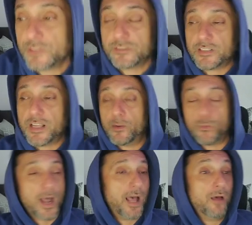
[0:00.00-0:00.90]
say?
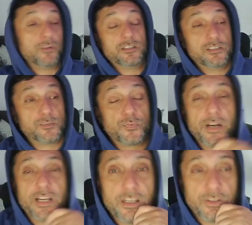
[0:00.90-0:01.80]
Wow, this is
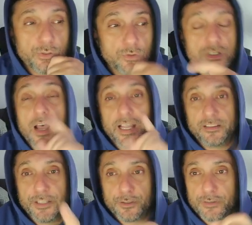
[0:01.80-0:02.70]
breaking news. I
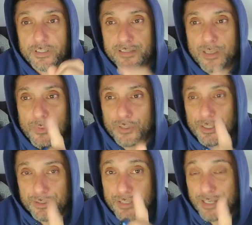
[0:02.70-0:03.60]
literally stumbled
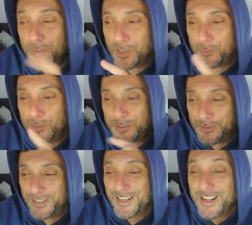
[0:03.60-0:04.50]
on this shit and I'm coming to
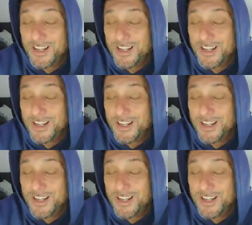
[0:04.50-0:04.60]
it.